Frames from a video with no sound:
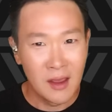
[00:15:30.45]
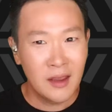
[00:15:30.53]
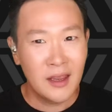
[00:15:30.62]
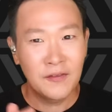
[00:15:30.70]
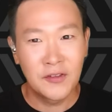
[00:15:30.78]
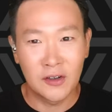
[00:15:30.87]

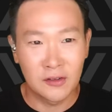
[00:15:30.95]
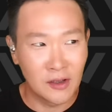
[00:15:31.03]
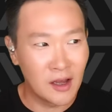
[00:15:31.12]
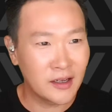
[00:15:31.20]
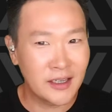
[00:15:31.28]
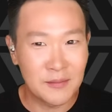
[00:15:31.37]
If they're
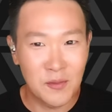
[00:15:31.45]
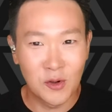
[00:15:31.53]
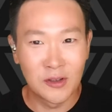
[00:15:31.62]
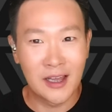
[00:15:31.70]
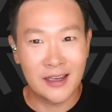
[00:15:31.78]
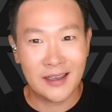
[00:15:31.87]
lucky, more
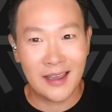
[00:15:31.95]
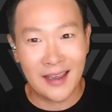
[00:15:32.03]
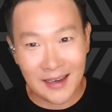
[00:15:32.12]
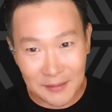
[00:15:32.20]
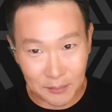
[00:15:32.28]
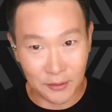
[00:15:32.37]
like
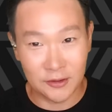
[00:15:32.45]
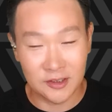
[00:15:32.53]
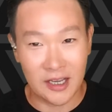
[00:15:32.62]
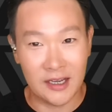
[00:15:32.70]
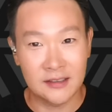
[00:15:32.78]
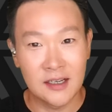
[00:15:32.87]

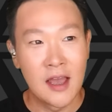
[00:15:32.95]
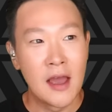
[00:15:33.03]
8%.